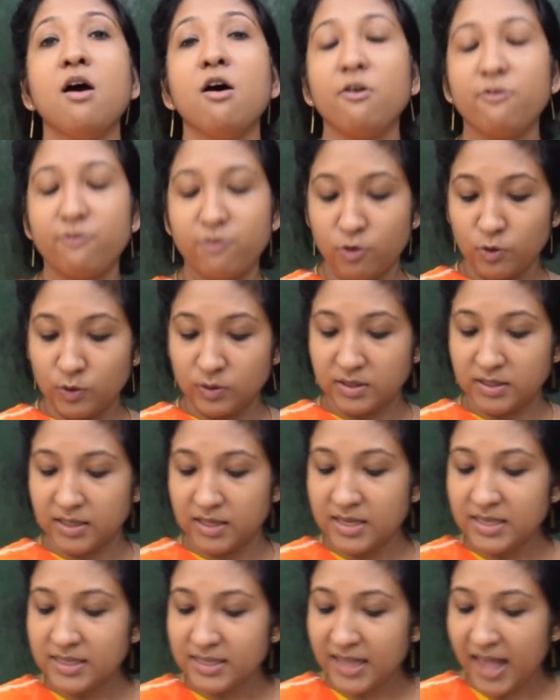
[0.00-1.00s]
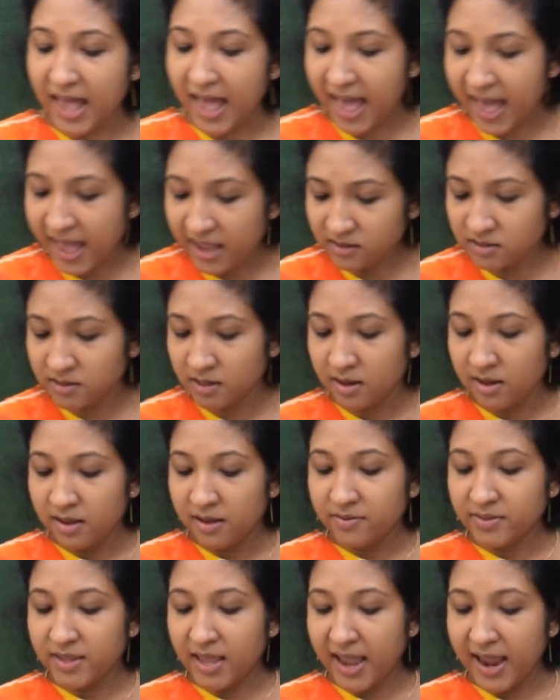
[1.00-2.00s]
forces and
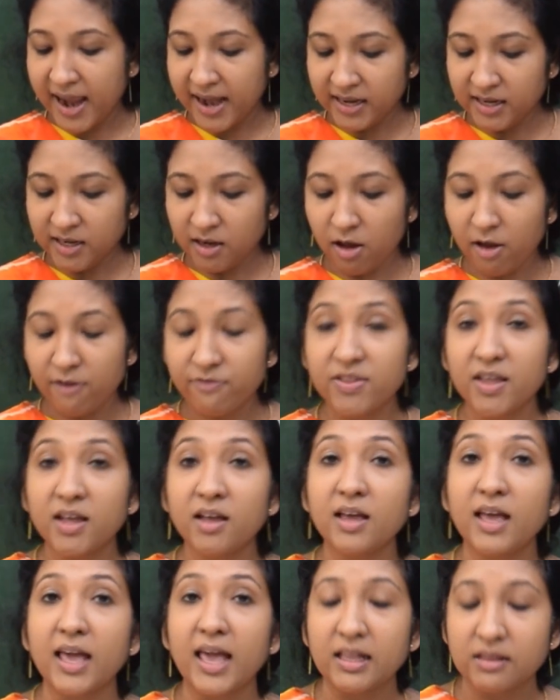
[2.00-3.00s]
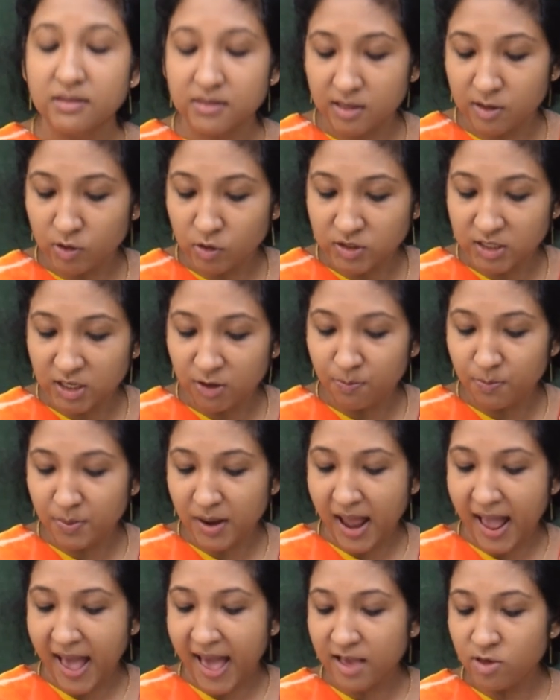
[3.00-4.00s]
the head of the executive
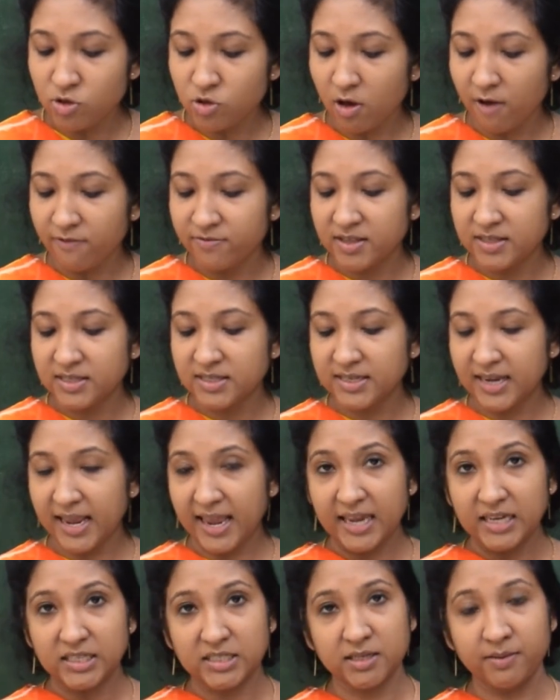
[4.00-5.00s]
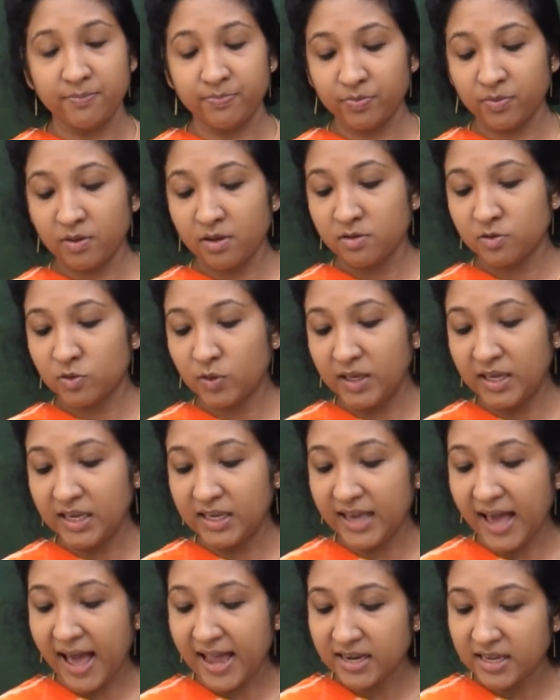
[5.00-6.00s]
branch of the state. So he
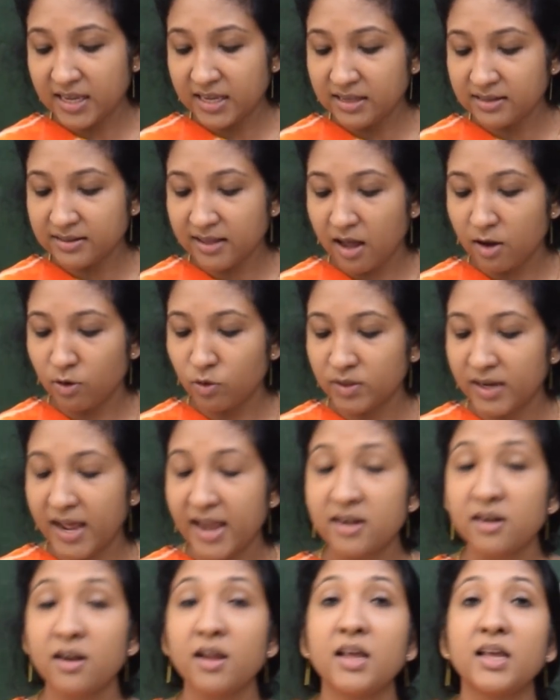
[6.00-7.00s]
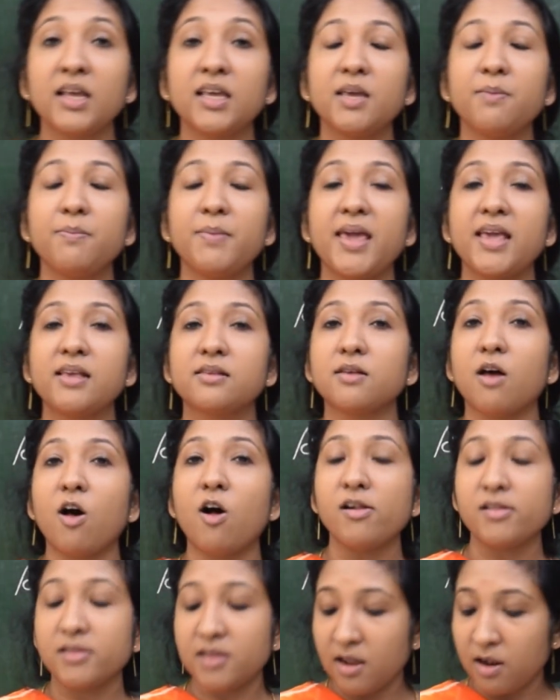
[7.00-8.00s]
carries out and he makes
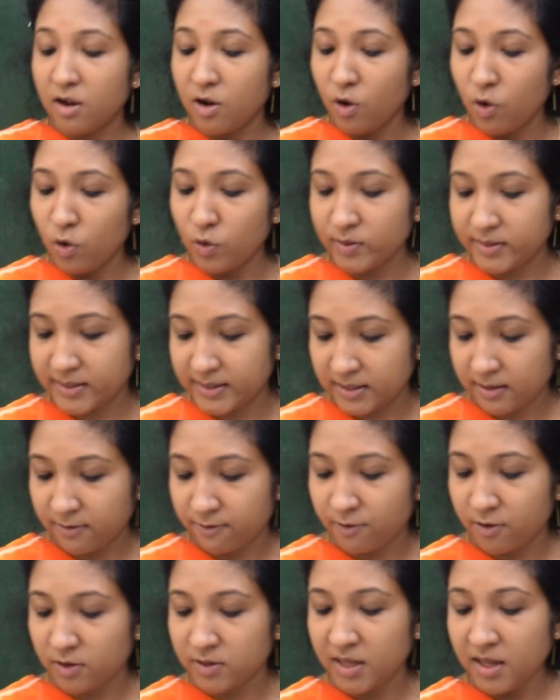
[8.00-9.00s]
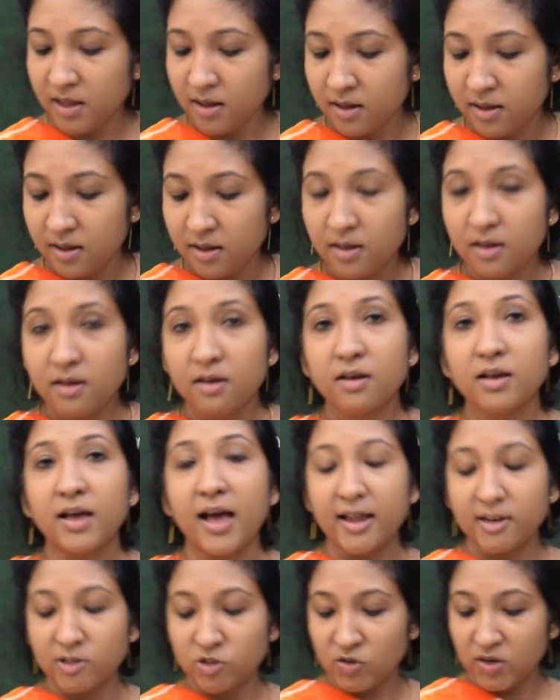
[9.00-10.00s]
all the laws for the
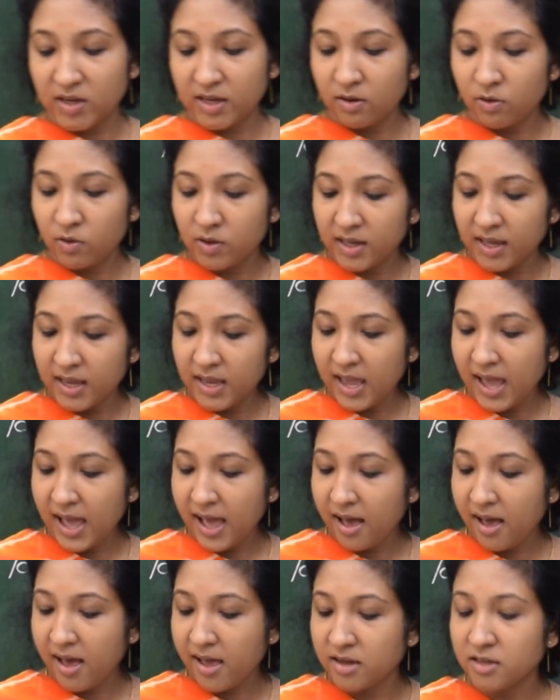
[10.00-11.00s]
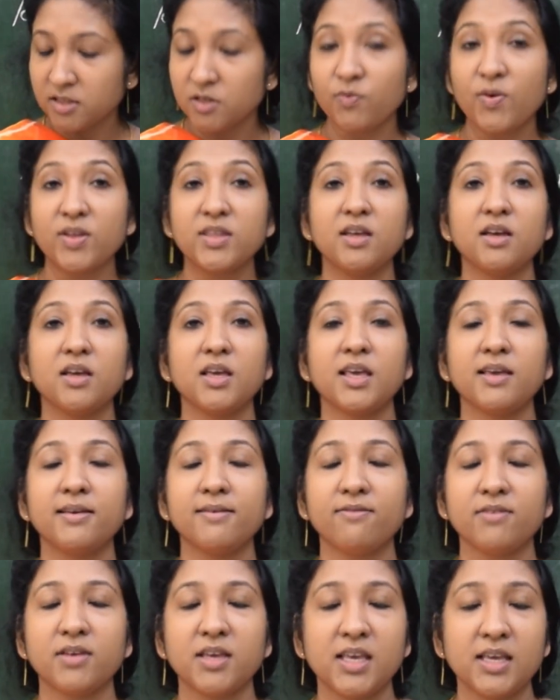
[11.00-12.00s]
country. Okay, and whether
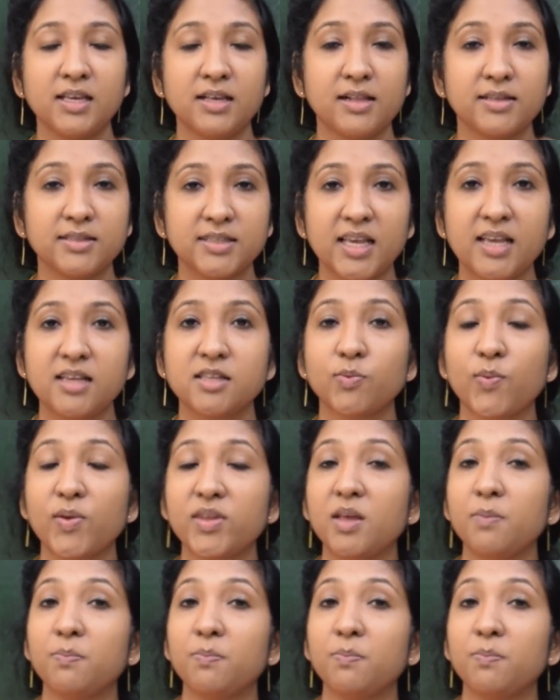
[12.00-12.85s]
he sees whether